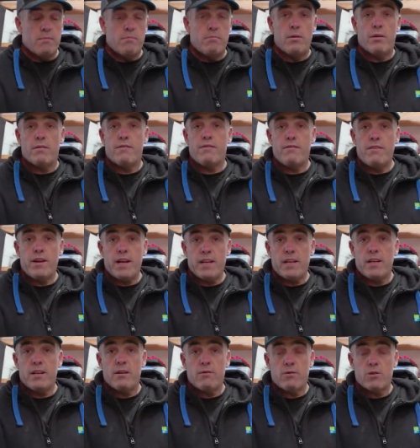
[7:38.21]
but
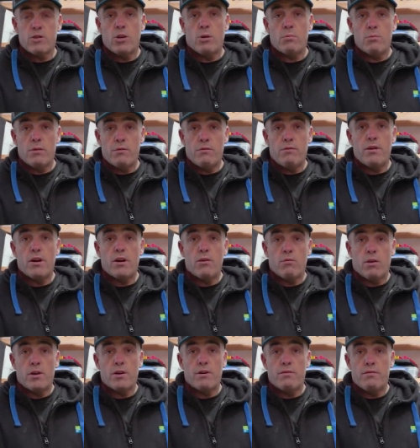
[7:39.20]
feeding over top your float
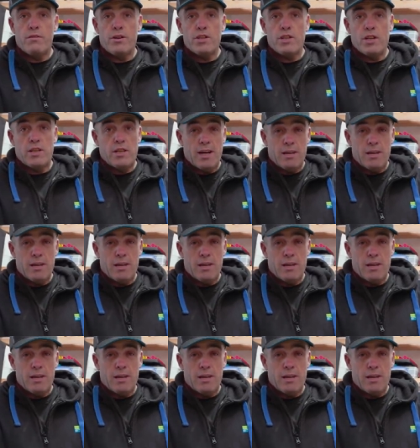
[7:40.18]
while you're fishing.